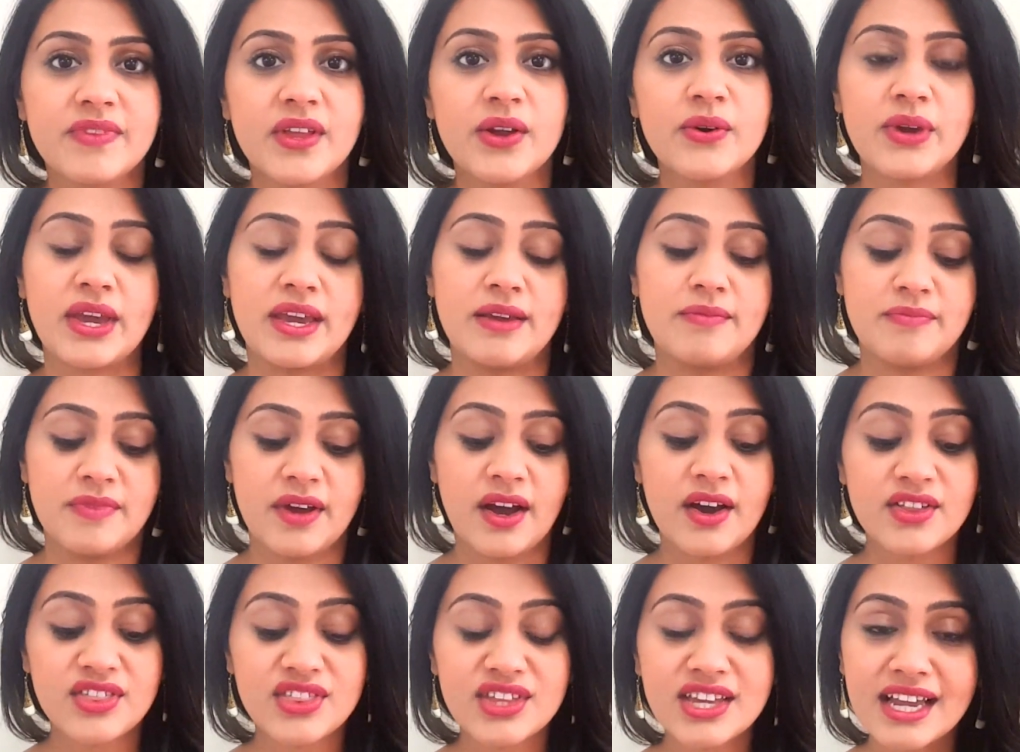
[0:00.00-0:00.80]
Okay,
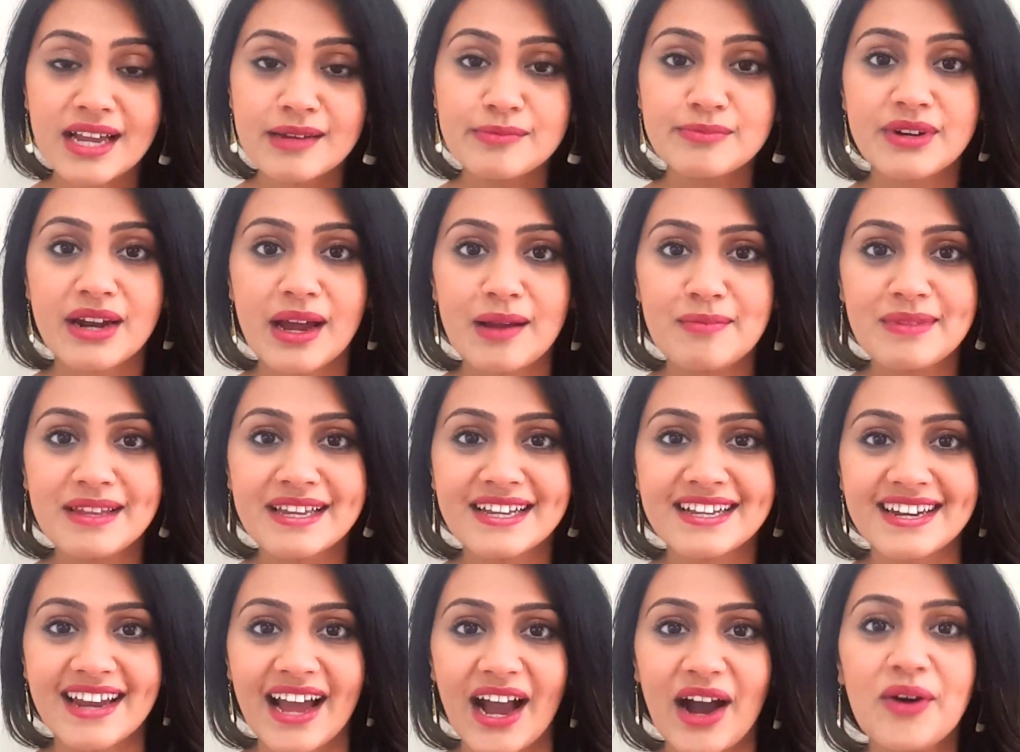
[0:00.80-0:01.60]
I think I'm
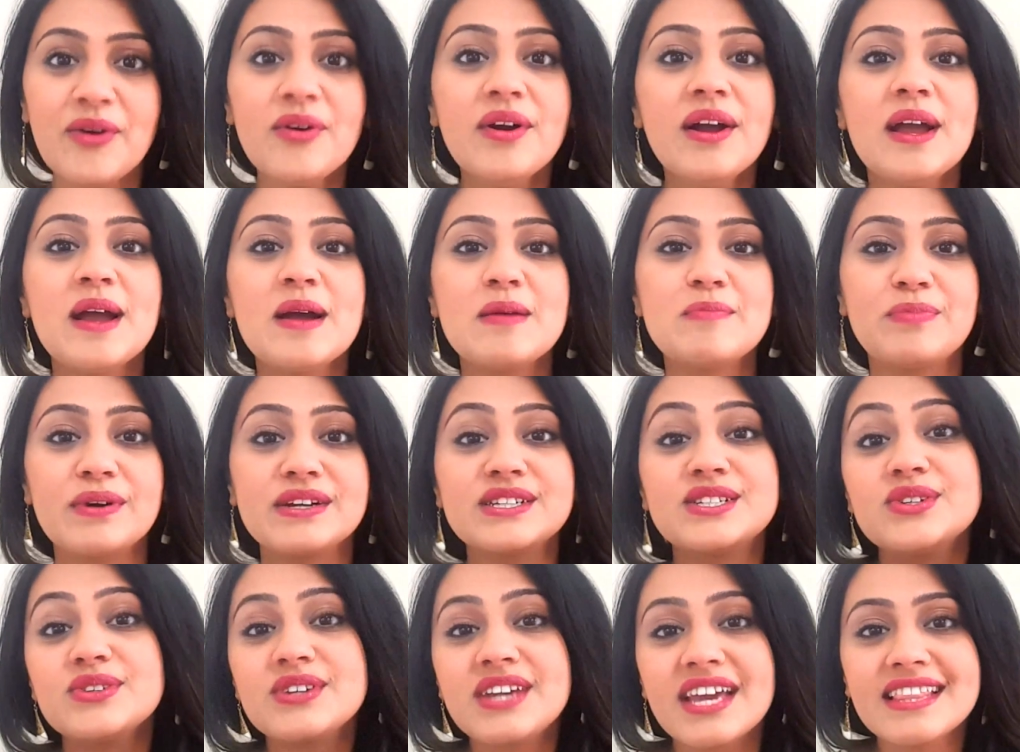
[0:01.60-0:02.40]
rambling now,
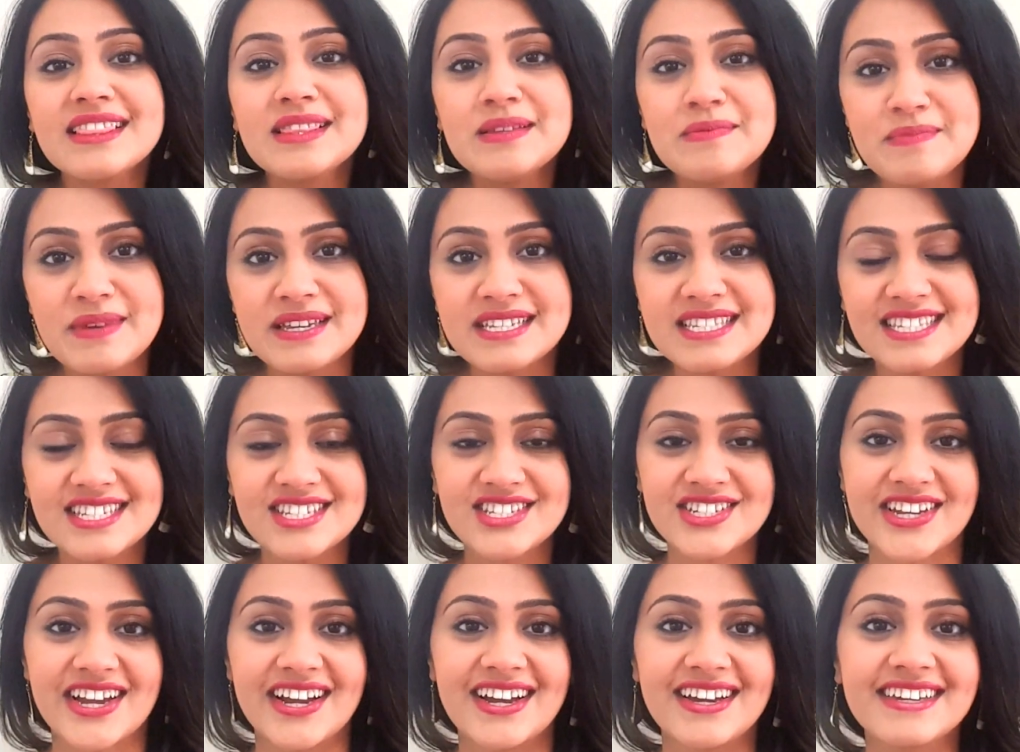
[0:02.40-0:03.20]
but you get the
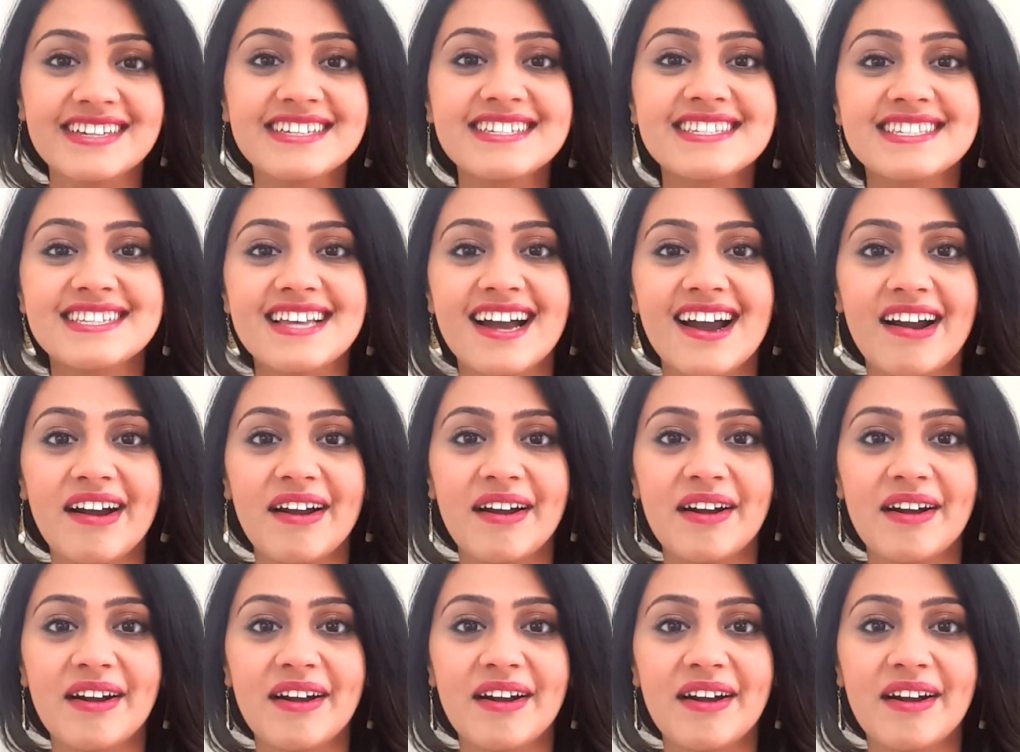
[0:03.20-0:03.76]
message, guys.